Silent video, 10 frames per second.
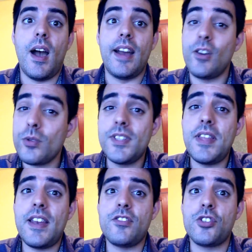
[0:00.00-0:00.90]
I don't see
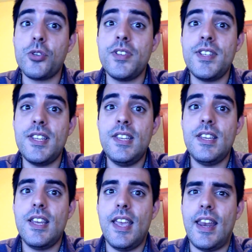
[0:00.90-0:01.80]
that as a
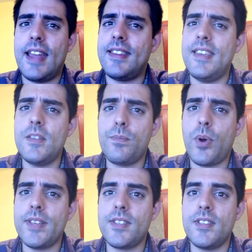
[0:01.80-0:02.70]
certainty, and at these
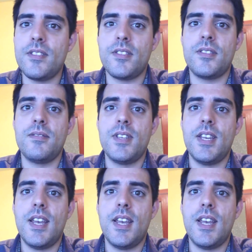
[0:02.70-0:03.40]
prices,